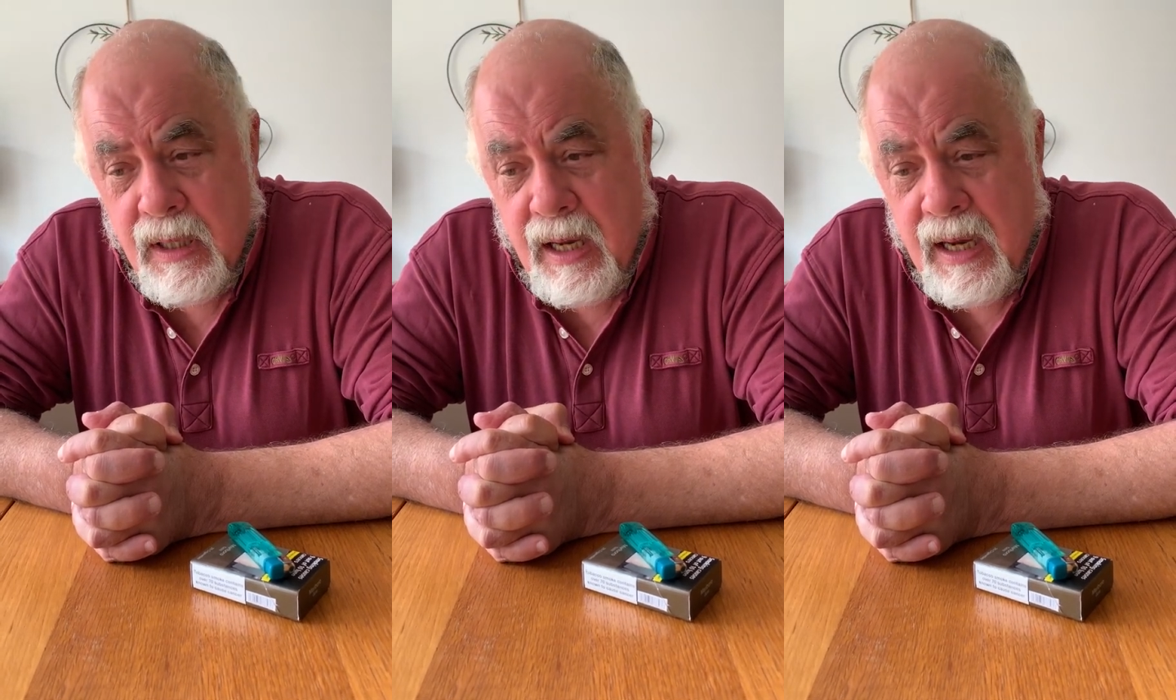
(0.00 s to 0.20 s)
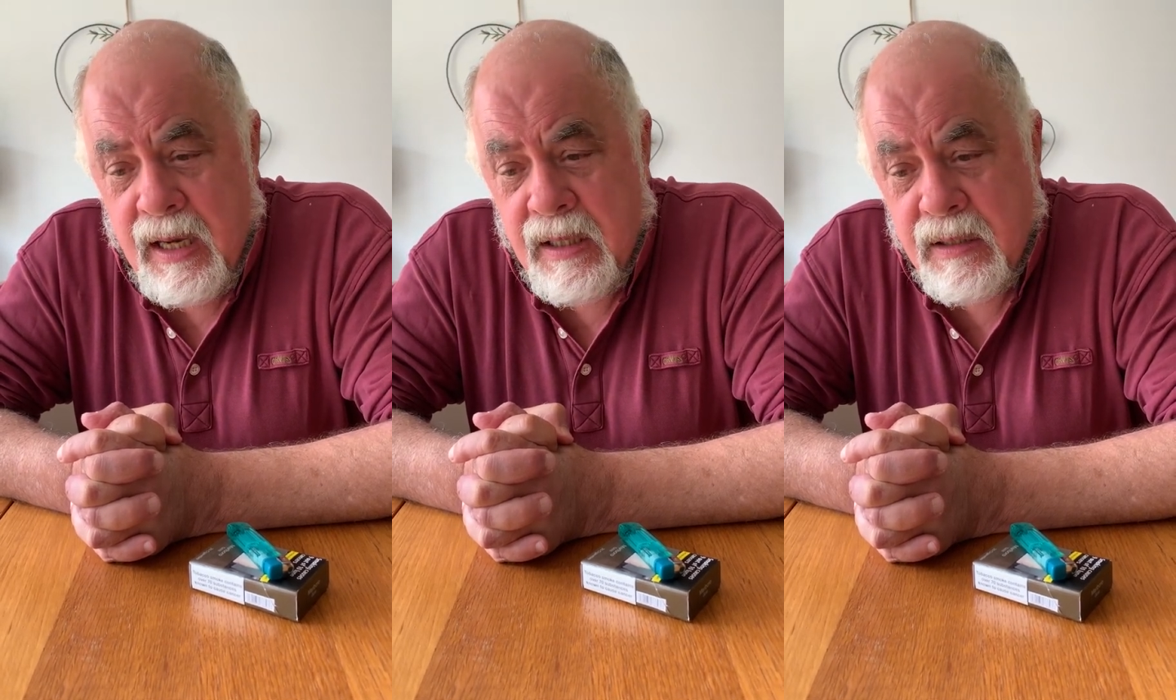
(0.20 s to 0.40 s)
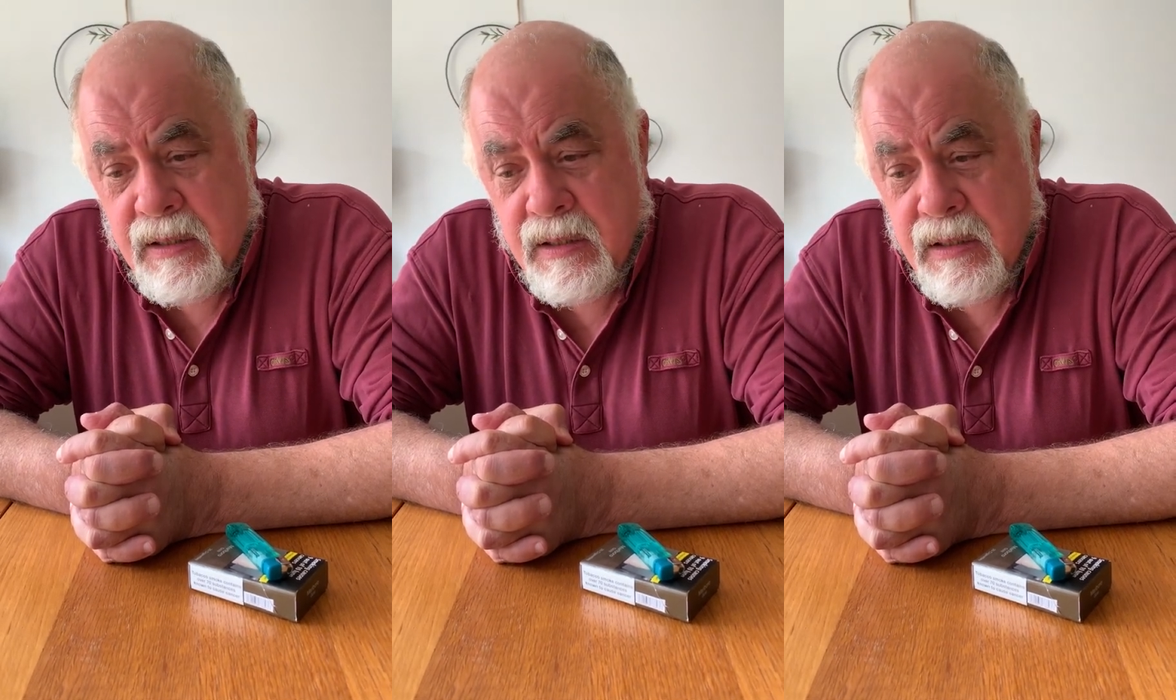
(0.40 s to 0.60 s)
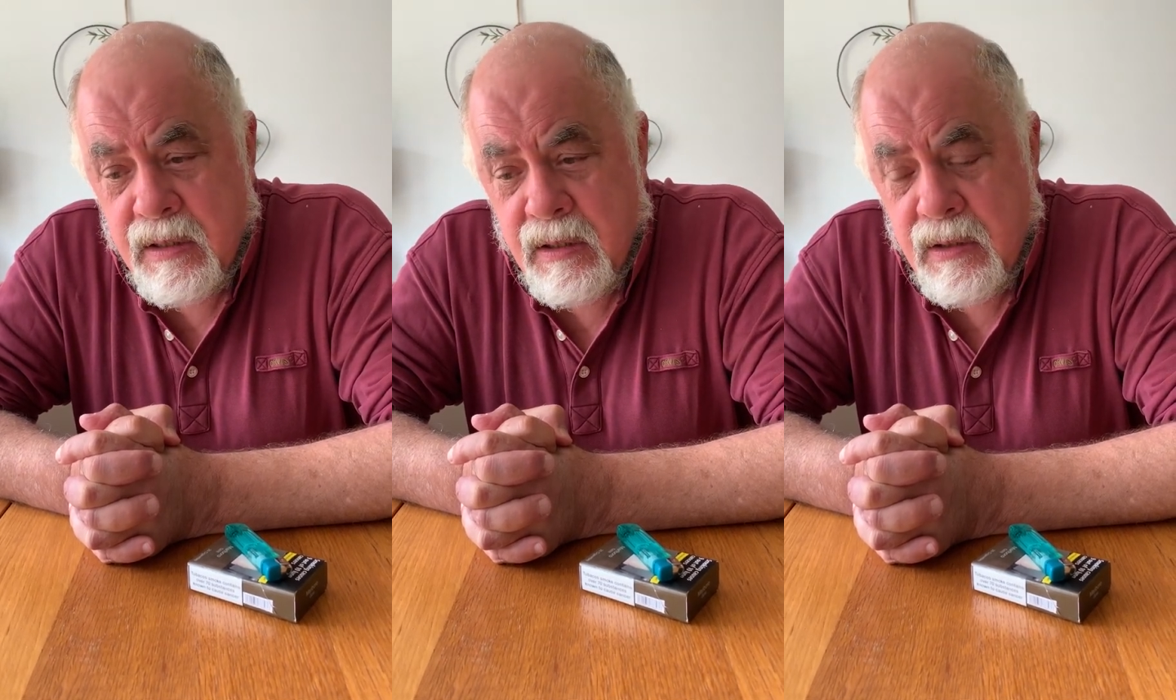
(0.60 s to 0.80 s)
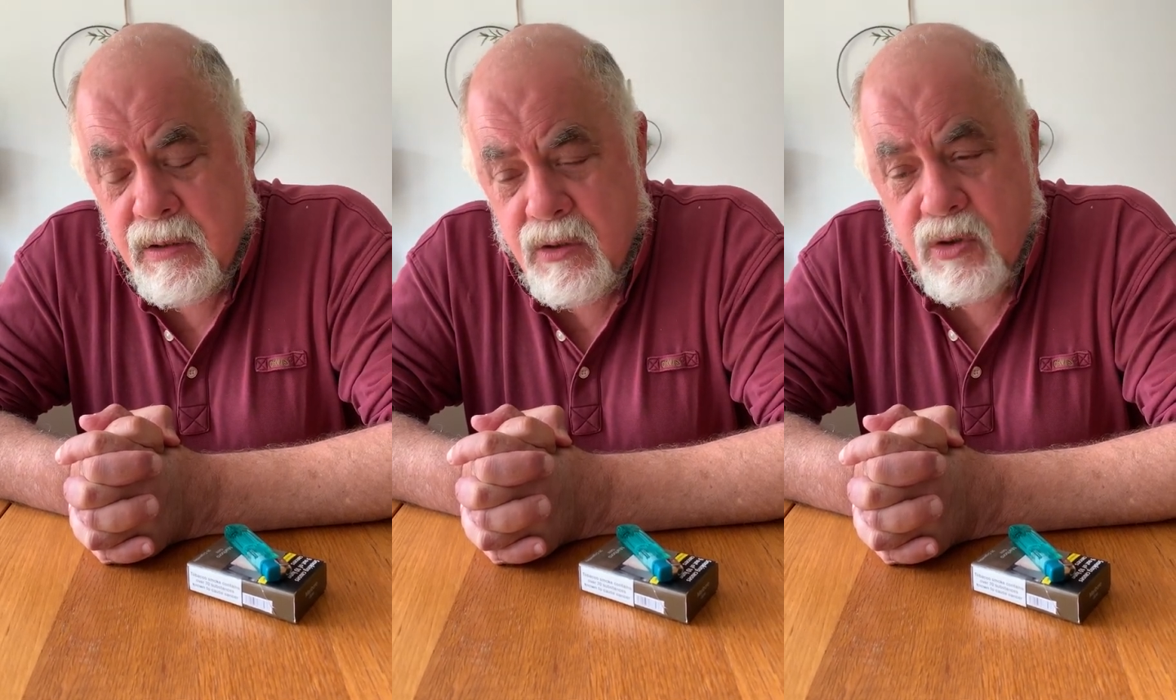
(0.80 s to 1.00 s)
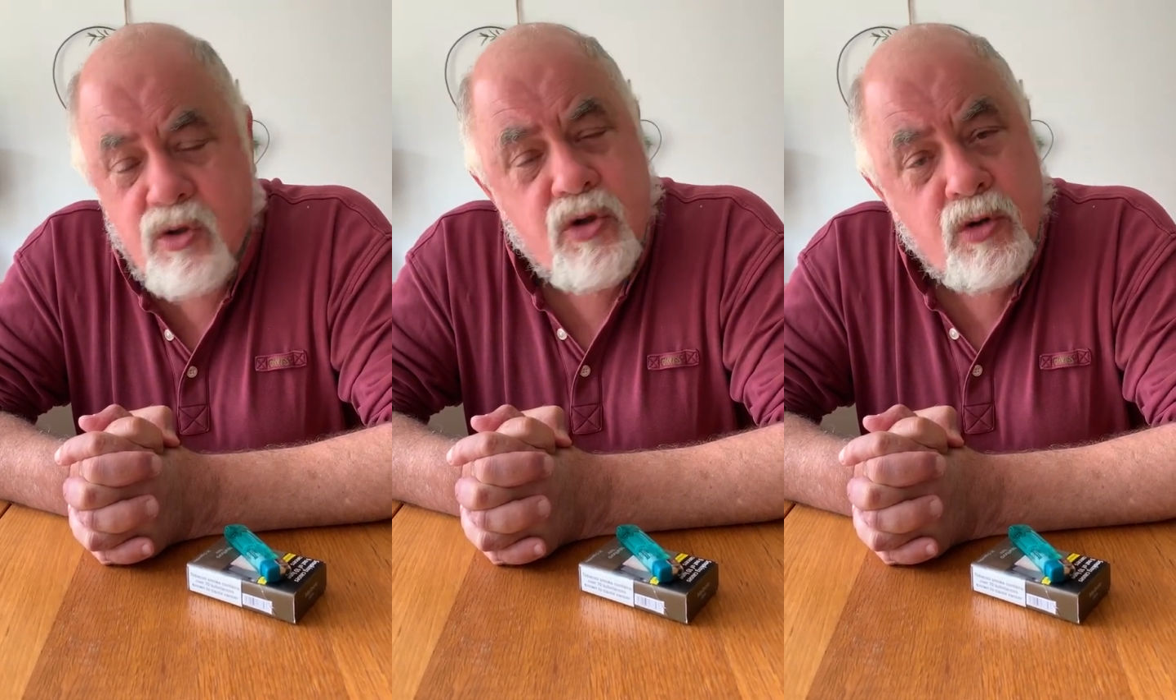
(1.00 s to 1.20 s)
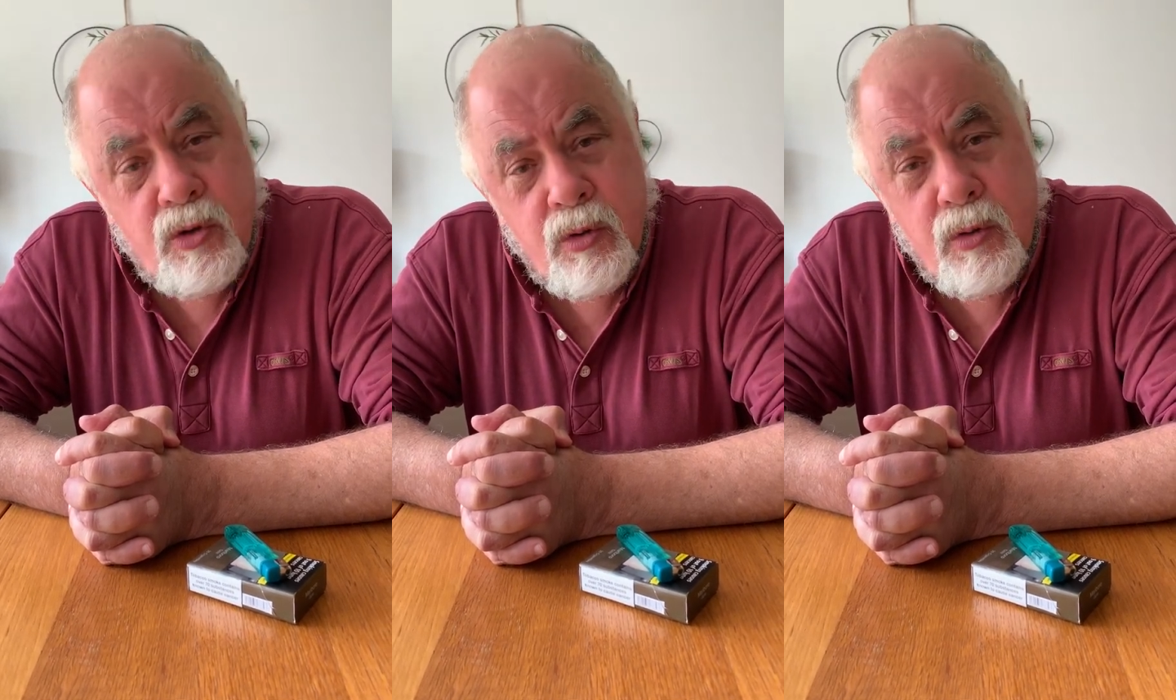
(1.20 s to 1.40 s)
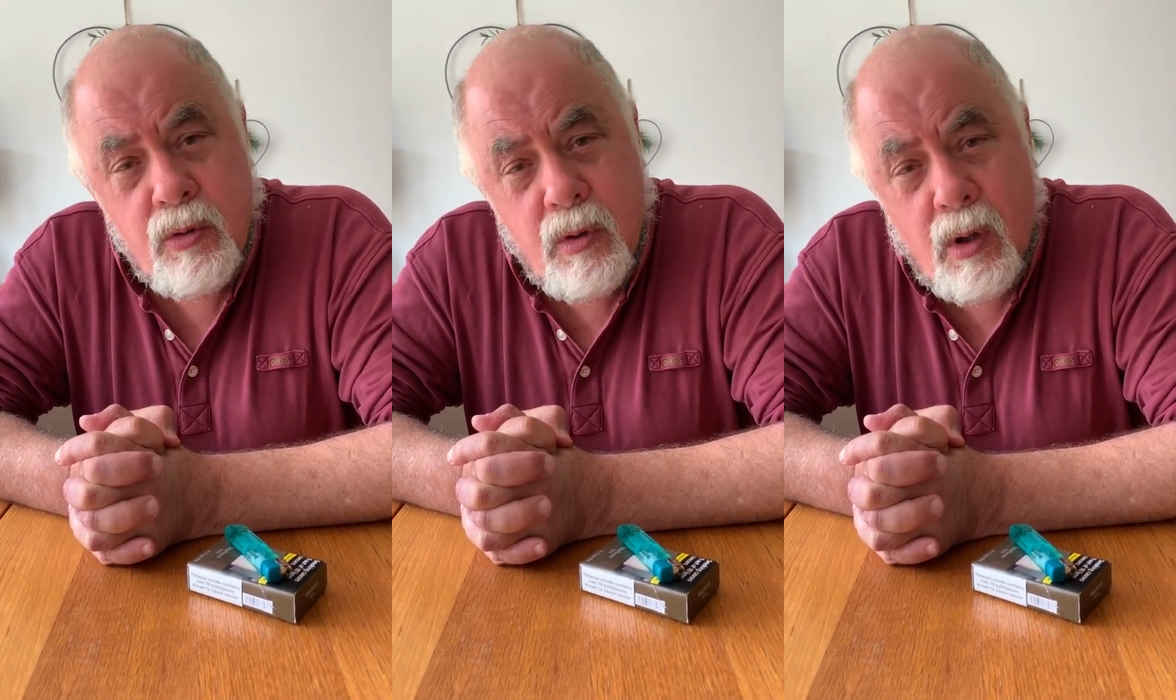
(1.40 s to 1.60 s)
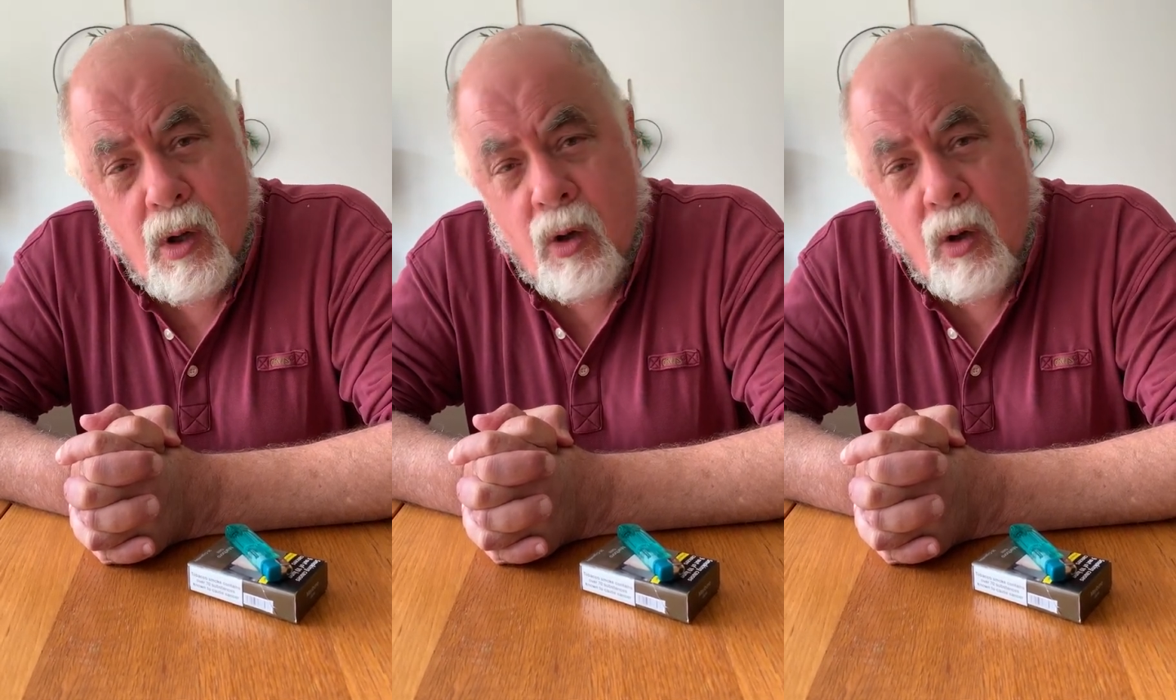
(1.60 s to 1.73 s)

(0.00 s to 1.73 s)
and the 2